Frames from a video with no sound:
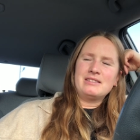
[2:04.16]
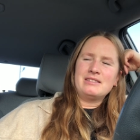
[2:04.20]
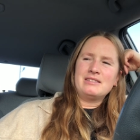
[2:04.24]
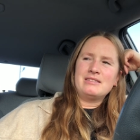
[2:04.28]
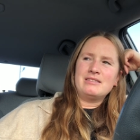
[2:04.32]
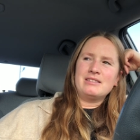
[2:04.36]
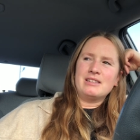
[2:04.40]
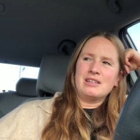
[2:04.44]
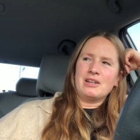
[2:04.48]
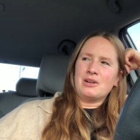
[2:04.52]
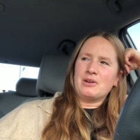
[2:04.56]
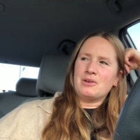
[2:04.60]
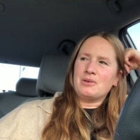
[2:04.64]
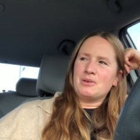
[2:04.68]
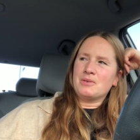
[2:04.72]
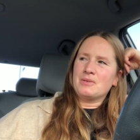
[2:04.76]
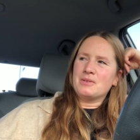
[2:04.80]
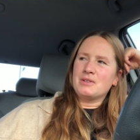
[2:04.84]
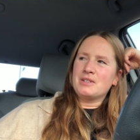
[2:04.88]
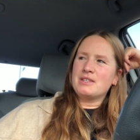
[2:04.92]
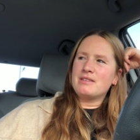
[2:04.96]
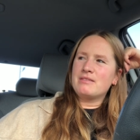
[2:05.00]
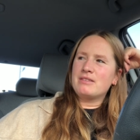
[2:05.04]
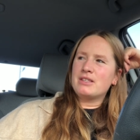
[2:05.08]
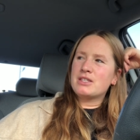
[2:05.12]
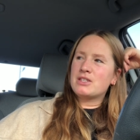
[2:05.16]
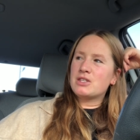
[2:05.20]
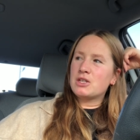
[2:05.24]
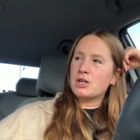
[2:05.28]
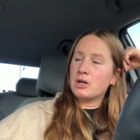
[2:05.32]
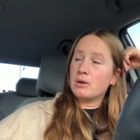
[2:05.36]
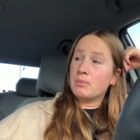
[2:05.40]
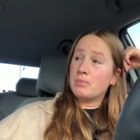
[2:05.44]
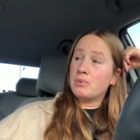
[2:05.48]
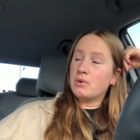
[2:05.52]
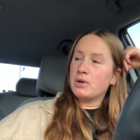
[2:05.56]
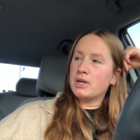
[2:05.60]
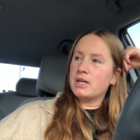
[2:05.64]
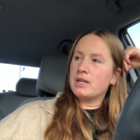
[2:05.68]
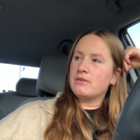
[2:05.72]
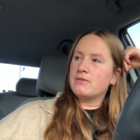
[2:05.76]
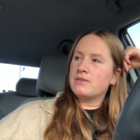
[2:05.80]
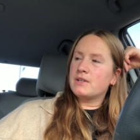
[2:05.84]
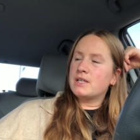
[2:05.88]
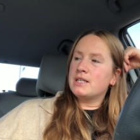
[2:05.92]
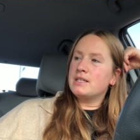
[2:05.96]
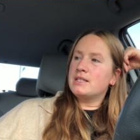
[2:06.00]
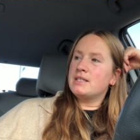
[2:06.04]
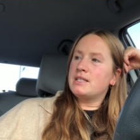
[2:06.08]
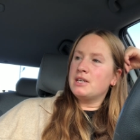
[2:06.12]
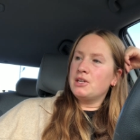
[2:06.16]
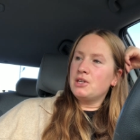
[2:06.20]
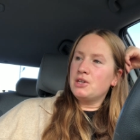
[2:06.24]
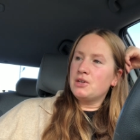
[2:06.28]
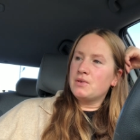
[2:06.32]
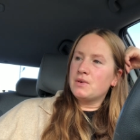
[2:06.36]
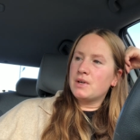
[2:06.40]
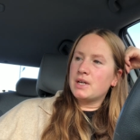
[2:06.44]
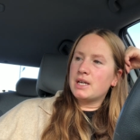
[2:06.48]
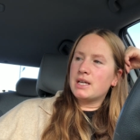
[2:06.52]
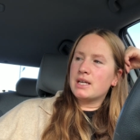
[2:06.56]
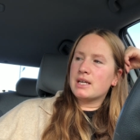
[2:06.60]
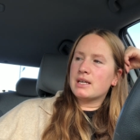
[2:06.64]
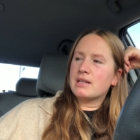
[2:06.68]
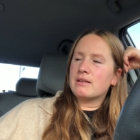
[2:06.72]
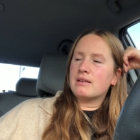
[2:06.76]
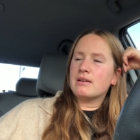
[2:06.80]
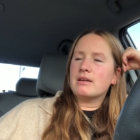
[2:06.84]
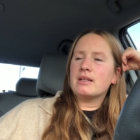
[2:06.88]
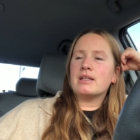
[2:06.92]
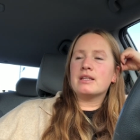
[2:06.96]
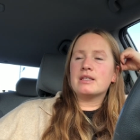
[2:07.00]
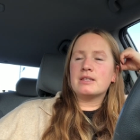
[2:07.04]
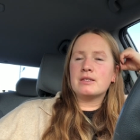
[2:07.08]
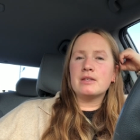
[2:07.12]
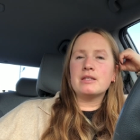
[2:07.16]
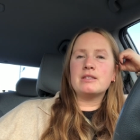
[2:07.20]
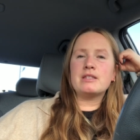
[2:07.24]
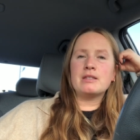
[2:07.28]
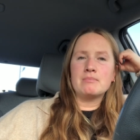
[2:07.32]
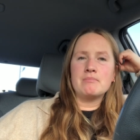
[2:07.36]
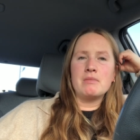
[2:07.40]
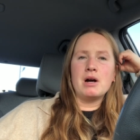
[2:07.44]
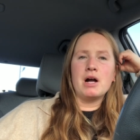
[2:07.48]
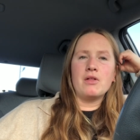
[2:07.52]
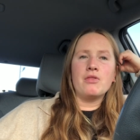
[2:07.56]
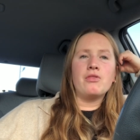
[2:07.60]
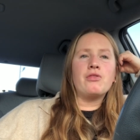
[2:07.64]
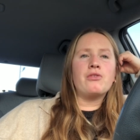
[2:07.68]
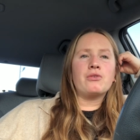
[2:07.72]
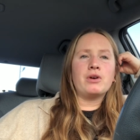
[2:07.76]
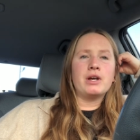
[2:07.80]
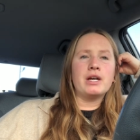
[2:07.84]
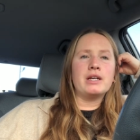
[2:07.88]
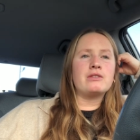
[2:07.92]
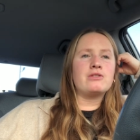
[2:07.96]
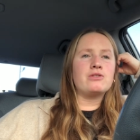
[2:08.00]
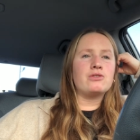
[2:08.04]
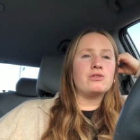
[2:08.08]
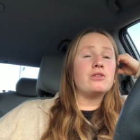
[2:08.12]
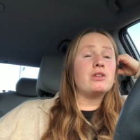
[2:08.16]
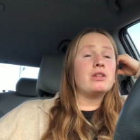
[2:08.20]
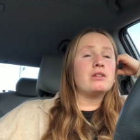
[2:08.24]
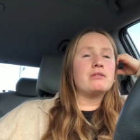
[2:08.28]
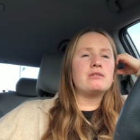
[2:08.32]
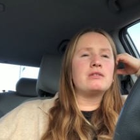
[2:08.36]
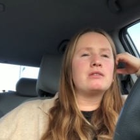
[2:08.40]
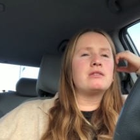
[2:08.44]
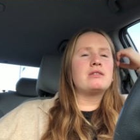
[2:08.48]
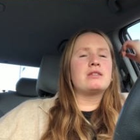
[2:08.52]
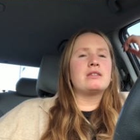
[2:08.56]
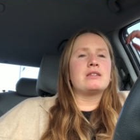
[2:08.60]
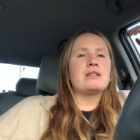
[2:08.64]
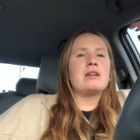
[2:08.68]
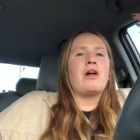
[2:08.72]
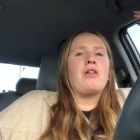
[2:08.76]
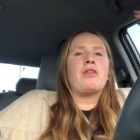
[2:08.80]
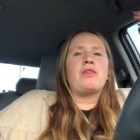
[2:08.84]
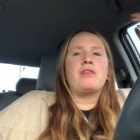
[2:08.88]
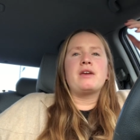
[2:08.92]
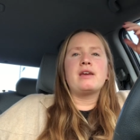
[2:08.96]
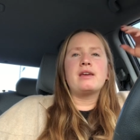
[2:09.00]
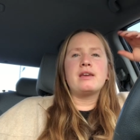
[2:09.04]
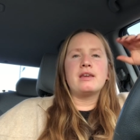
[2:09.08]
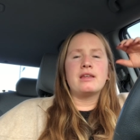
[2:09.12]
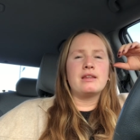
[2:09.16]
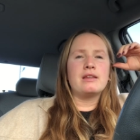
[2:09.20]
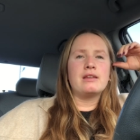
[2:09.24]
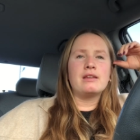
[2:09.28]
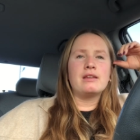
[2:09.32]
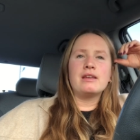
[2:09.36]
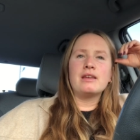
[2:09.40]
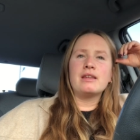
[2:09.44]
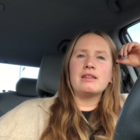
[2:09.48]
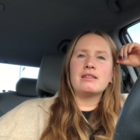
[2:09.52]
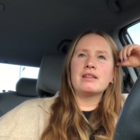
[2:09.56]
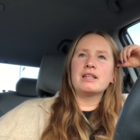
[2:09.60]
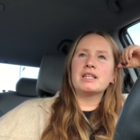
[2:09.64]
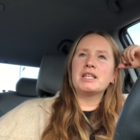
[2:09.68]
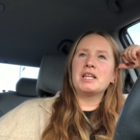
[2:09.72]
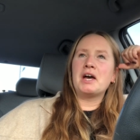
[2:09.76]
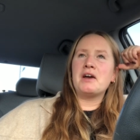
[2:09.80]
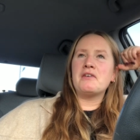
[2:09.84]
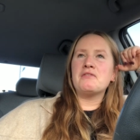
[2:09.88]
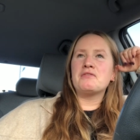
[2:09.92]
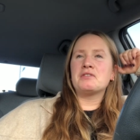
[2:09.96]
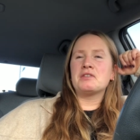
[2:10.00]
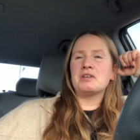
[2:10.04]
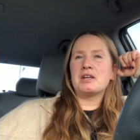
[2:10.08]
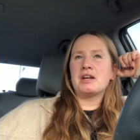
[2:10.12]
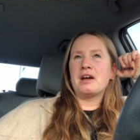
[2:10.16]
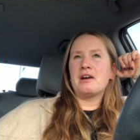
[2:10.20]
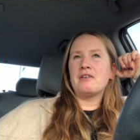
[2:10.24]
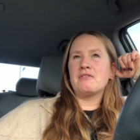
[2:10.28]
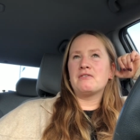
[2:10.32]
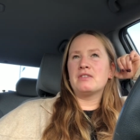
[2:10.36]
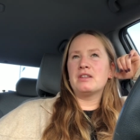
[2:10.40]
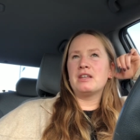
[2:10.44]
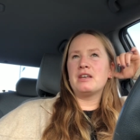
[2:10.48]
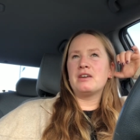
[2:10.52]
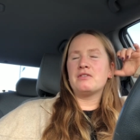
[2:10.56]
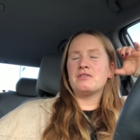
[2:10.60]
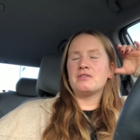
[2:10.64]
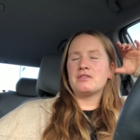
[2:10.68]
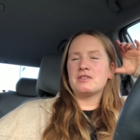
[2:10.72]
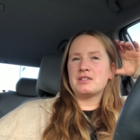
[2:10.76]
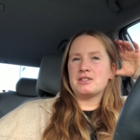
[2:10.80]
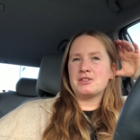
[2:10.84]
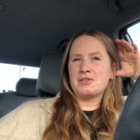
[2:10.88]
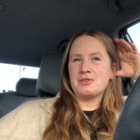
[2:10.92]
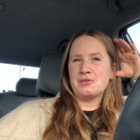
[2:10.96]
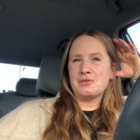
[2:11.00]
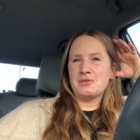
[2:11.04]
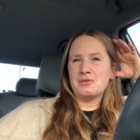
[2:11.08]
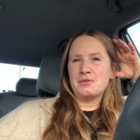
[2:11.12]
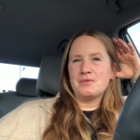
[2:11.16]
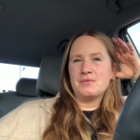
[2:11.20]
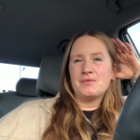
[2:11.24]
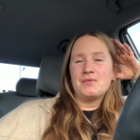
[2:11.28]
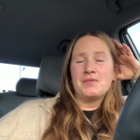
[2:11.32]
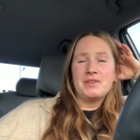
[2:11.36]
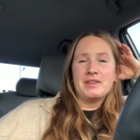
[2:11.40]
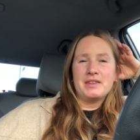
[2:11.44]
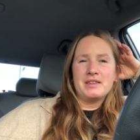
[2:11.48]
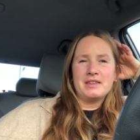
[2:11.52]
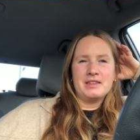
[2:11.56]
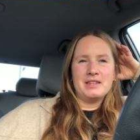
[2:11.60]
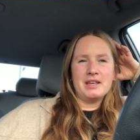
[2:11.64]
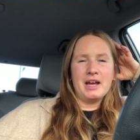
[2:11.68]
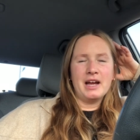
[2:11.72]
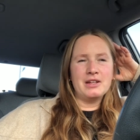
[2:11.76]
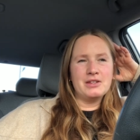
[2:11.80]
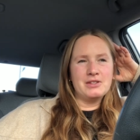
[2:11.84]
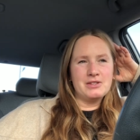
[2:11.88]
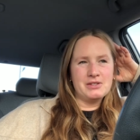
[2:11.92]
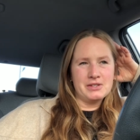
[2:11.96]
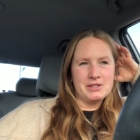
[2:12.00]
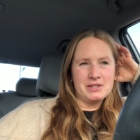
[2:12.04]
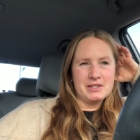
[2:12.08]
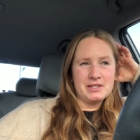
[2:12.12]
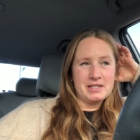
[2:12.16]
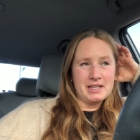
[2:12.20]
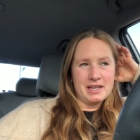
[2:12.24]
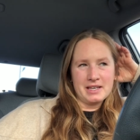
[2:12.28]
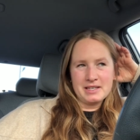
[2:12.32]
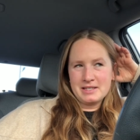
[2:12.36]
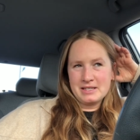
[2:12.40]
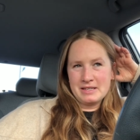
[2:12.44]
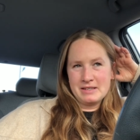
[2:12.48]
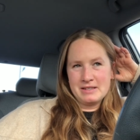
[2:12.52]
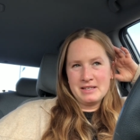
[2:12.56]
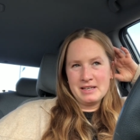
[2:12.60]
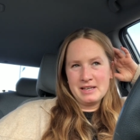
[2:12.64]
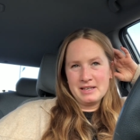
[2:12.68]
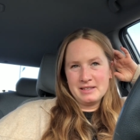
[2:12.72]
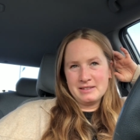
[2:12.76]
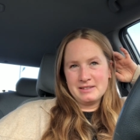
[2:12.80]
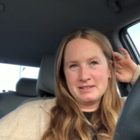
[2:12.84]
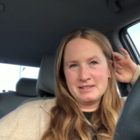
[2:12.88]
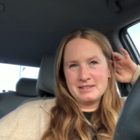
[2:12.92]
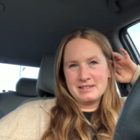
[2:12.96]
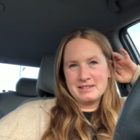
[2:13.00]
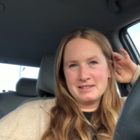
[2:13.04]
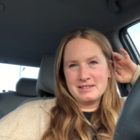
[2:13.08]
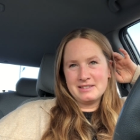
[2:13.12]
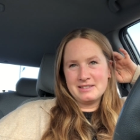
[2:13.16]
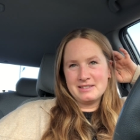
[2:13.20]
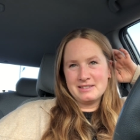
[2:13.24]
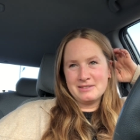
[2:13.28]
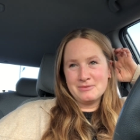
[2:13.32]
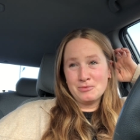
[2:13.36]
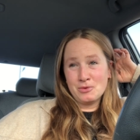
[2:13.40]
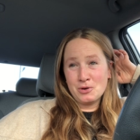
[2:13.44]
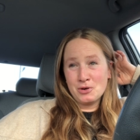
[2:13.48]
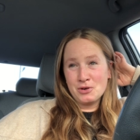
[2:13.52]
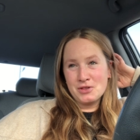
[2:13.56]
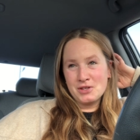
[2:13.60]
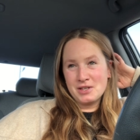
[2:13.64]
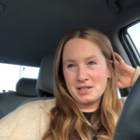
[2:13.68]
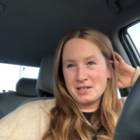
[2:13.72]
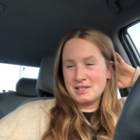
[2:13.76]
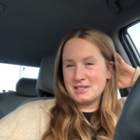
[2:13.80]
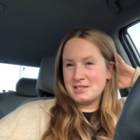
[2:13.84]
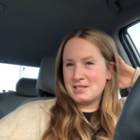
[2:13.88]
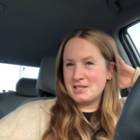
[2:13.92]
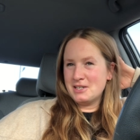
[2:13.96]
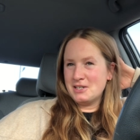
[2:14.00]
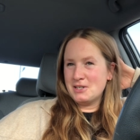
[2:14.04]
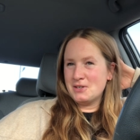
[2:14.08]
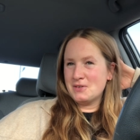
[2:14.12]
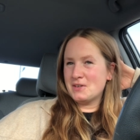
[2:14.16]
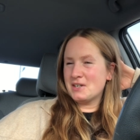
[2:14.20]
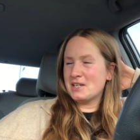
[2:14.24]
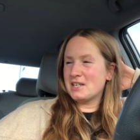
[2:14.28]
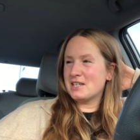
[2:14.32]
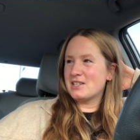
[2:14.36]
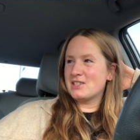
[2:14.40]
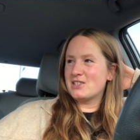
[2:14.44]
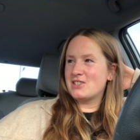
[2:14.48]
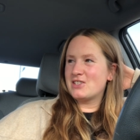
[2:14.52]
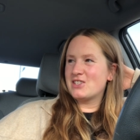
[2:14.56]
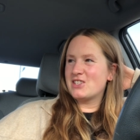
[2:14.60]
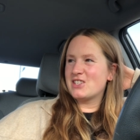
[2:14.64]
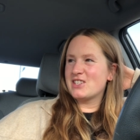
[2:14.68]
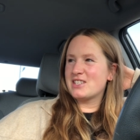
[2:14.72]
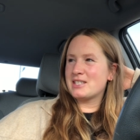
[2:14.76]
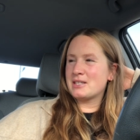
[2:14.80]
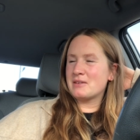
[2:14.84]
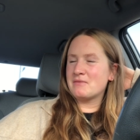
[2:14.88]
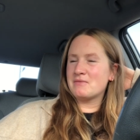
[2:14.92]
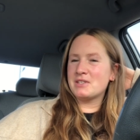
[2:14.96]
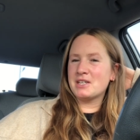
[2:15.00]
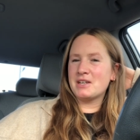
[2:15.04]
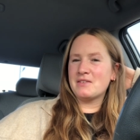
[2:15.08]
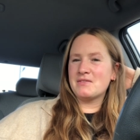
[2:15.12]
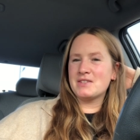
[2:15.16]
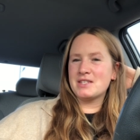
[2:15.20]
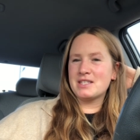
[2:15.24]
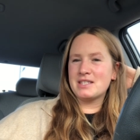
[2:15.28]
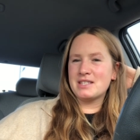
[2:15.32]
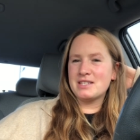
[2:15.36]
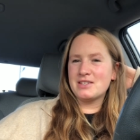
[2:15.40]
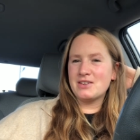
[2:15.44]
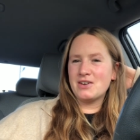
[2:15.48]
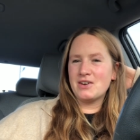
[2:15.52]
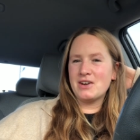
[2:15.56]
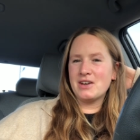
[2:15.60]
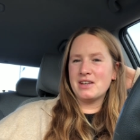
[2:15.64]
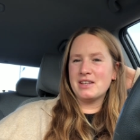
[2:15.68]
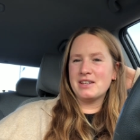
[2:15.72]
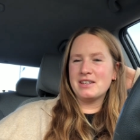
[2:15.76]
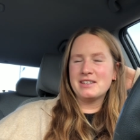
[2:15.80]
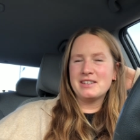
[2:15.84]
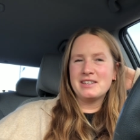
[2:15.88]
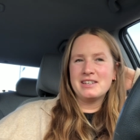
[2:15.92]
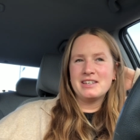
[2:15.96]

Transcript: you know is there a point of continuing and it's it's a month right so it's nothing in in the life that I've lived so the answer is yes it's worth continuing it just sometimes it's not